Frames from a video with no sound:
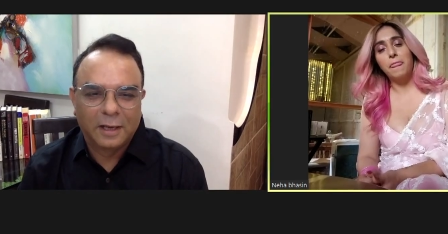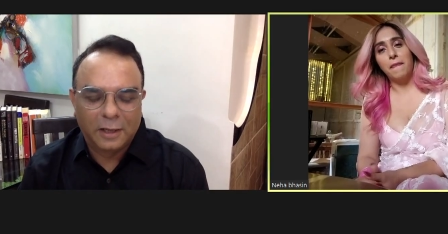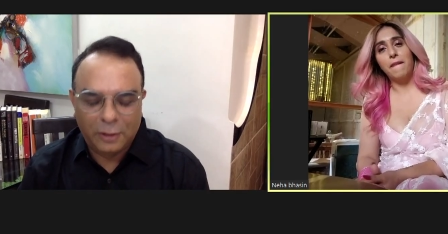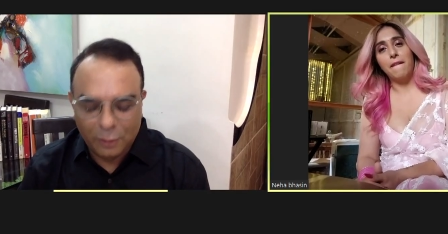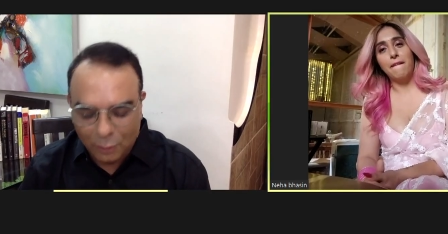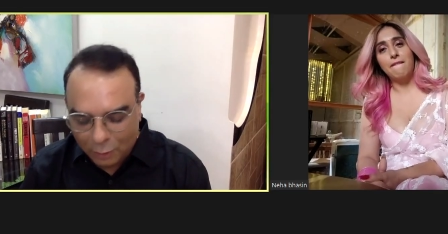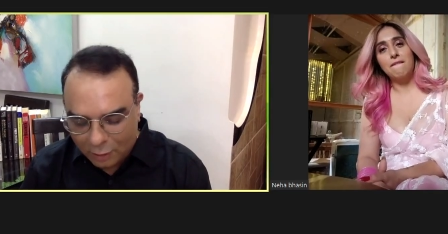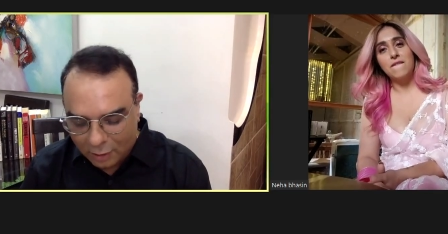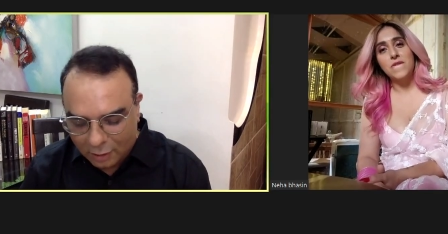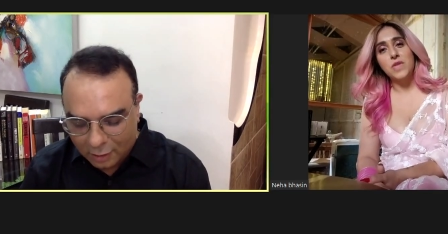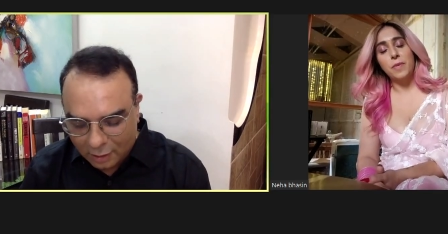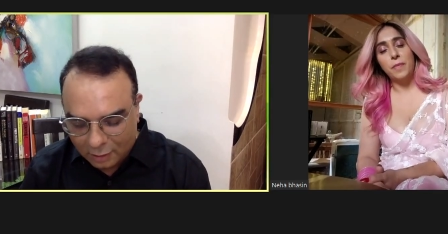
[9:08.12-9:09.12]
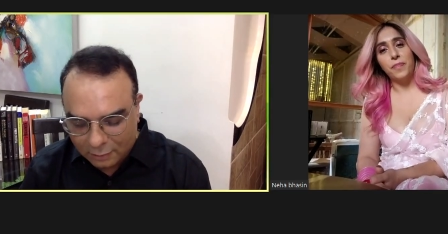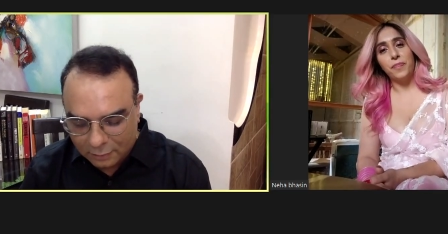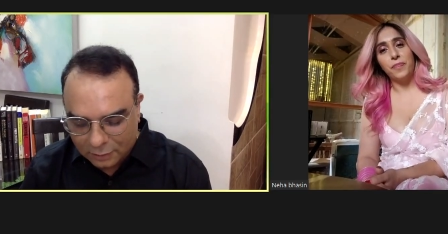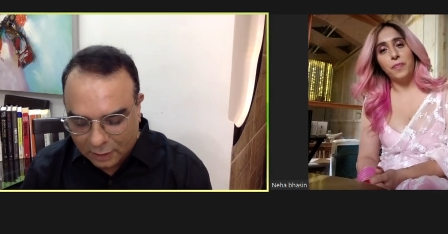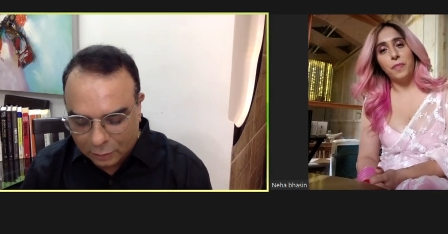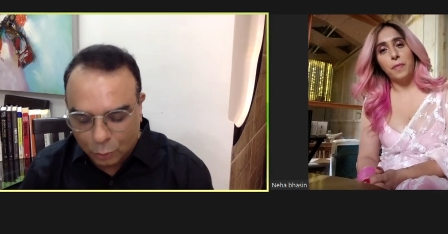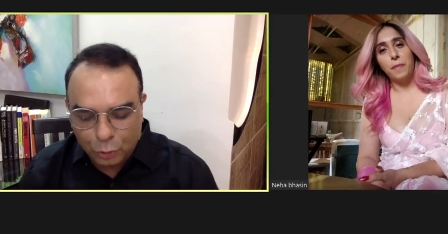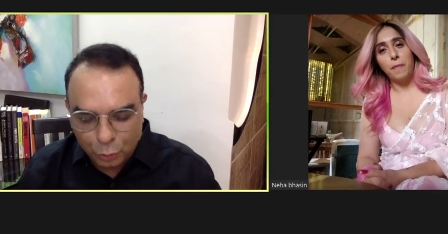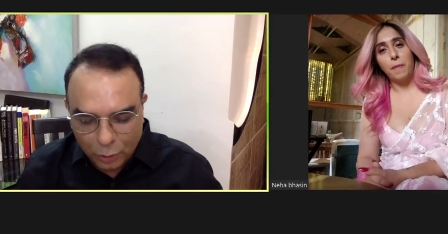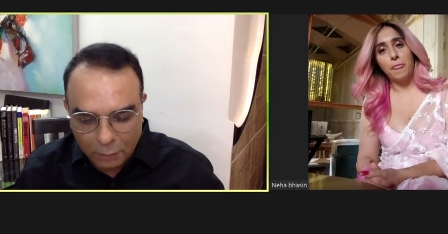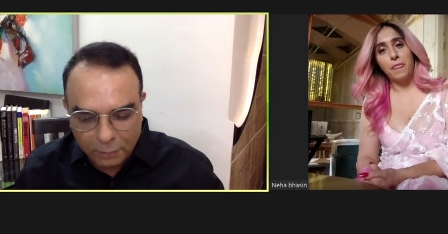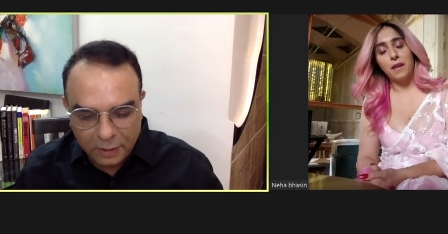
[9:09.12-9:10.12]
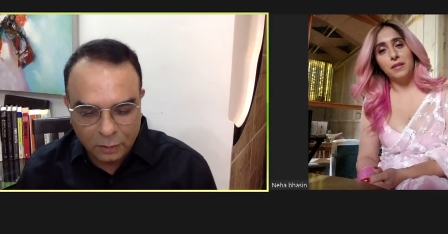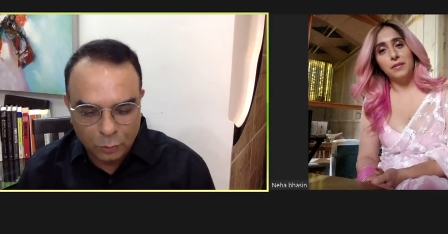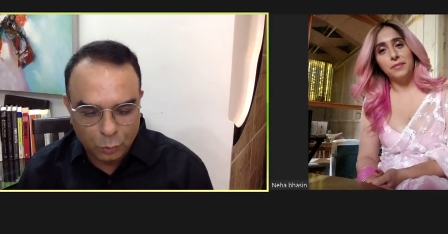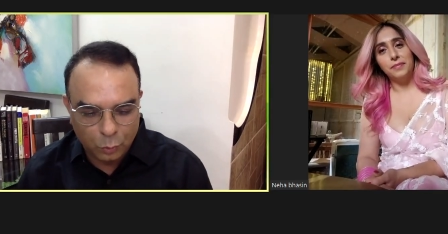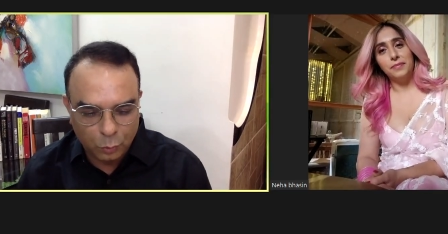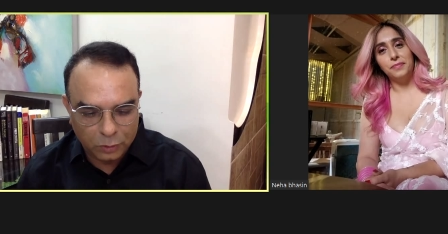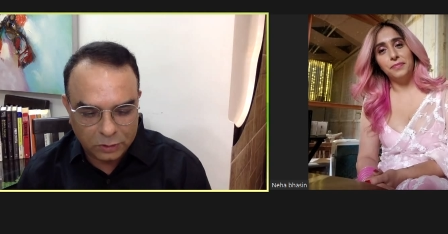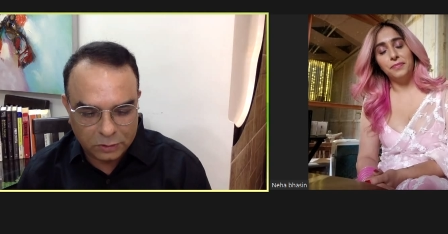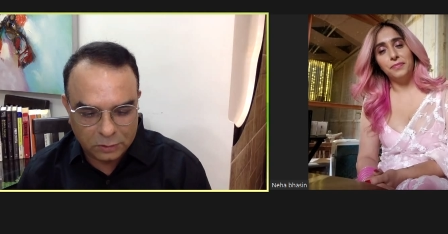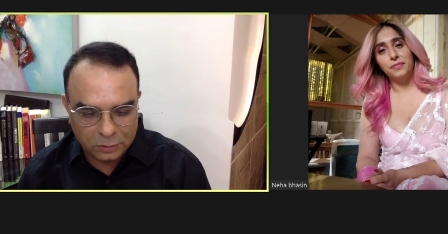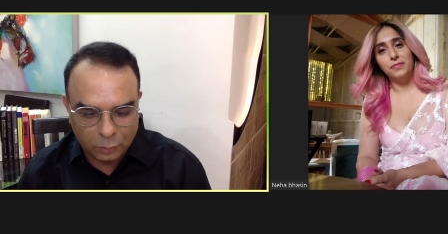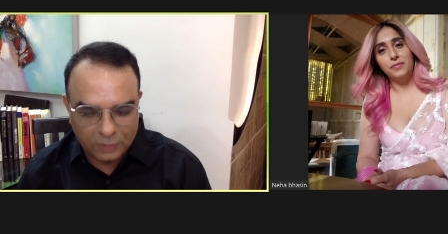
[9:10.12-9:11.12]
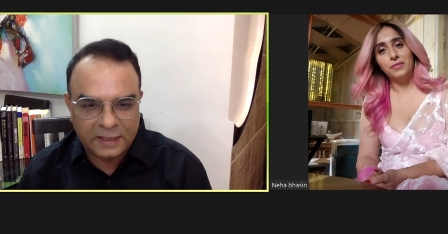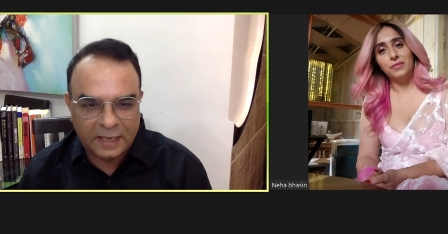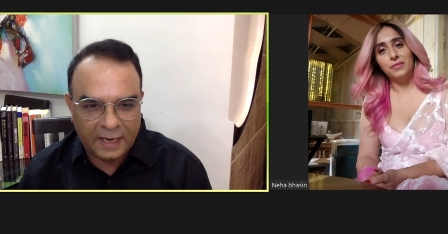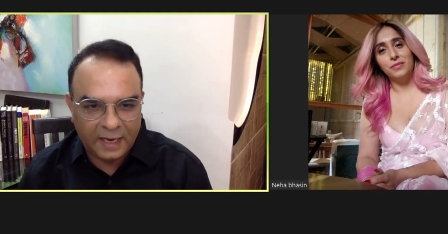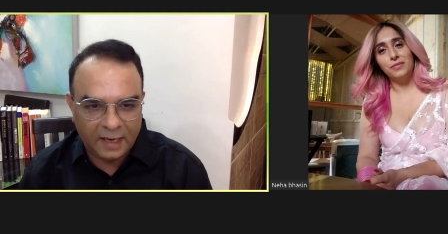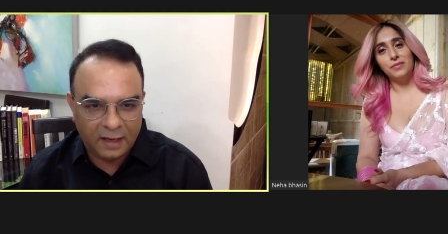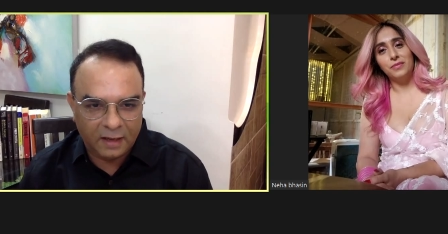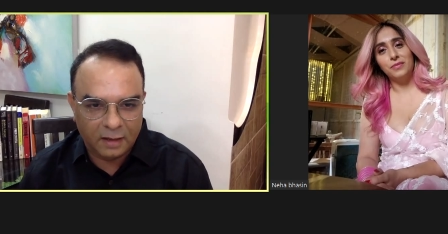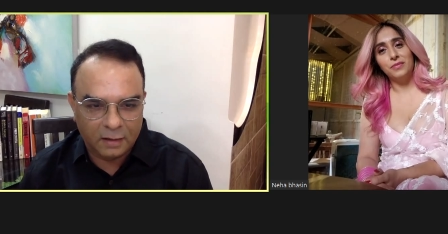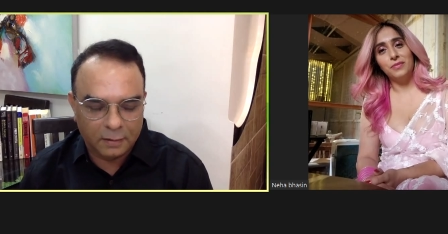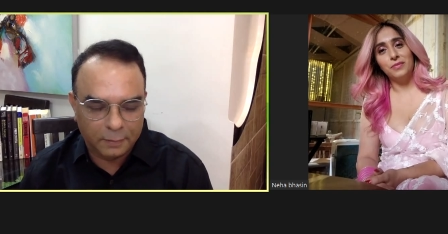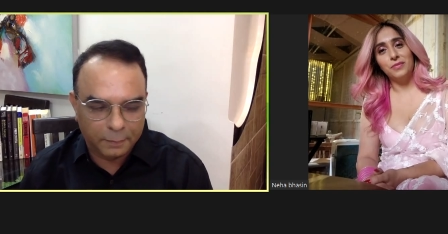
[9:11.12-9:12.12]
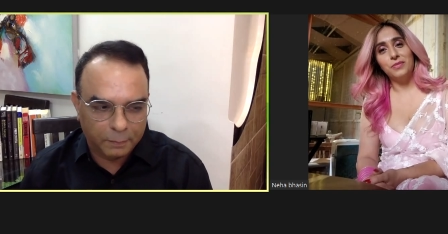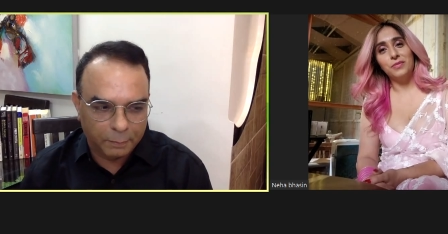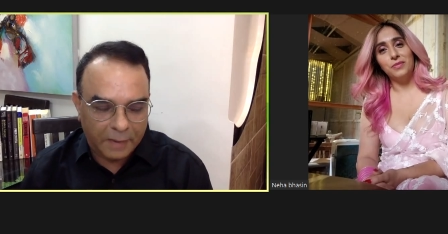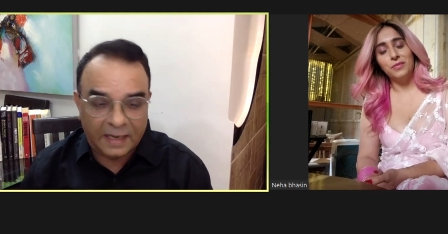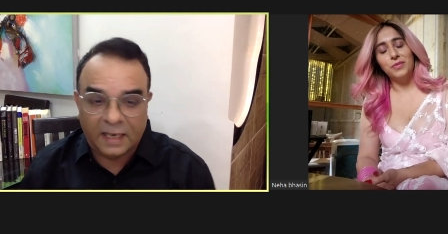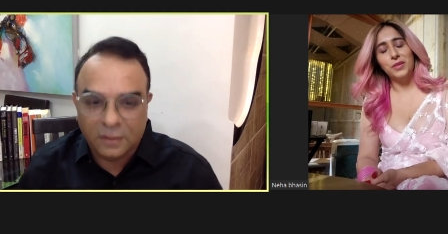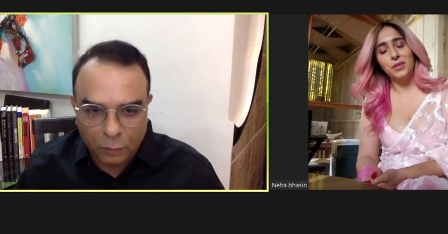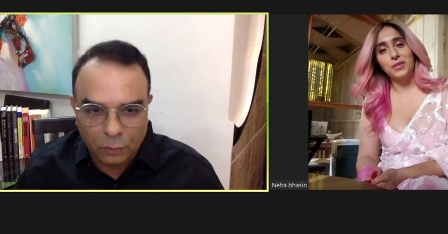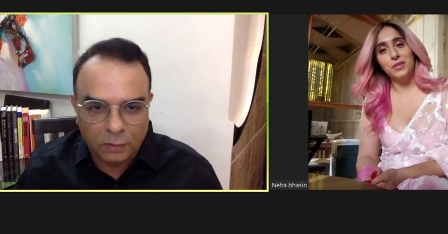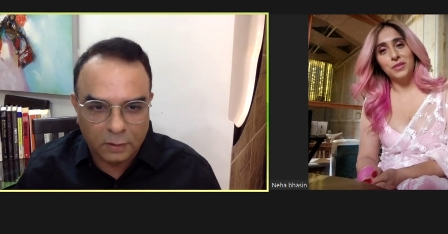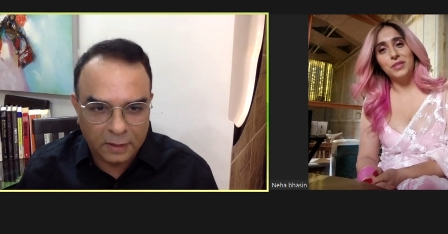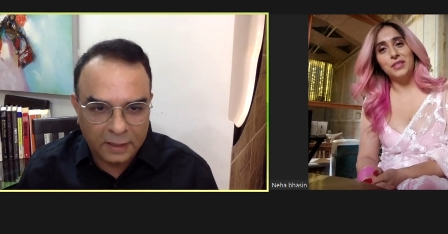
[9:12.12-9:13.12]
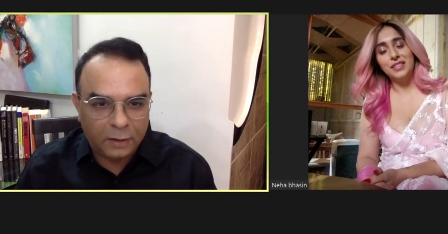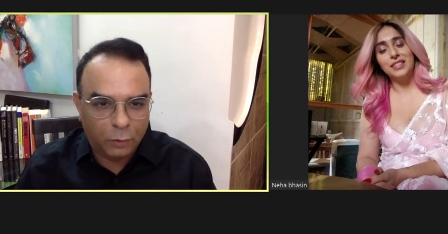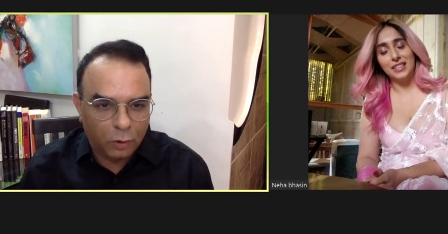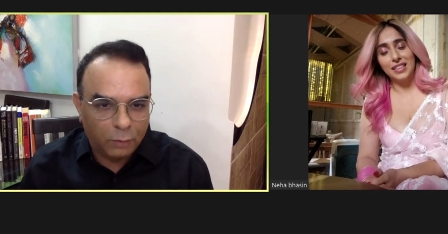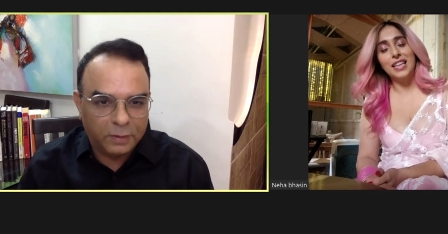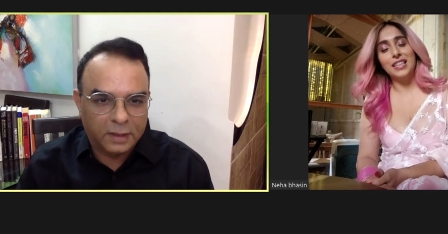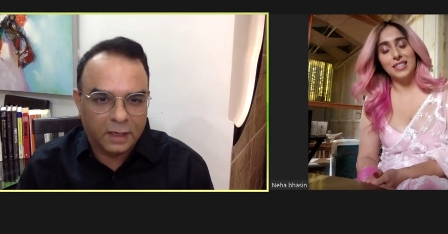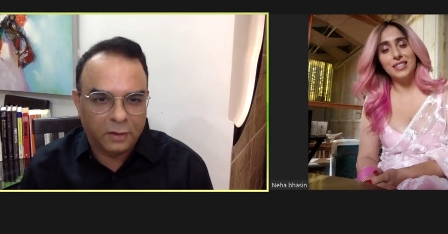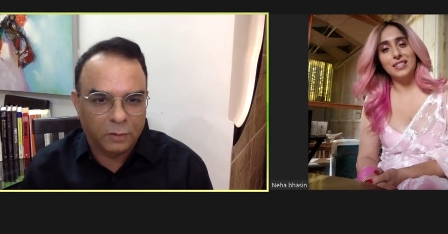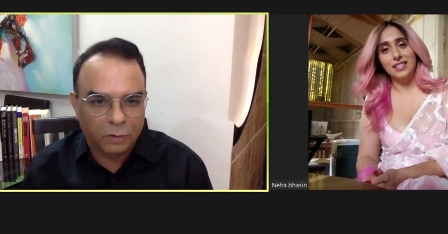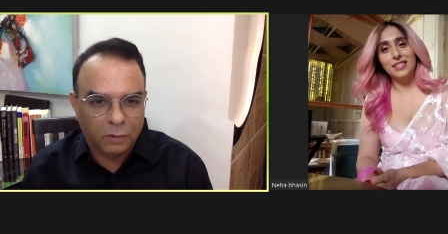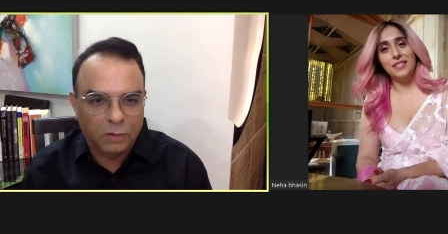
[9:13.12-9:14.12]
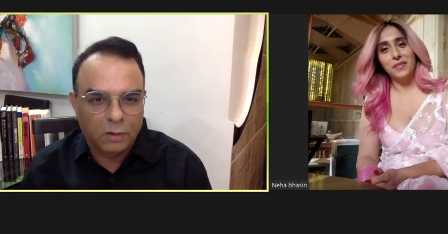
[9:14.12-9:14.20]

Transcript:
Speaker 1: You know, uh, Atul Churamani, who was once heading uh, Magna Sound, he told me that, you know,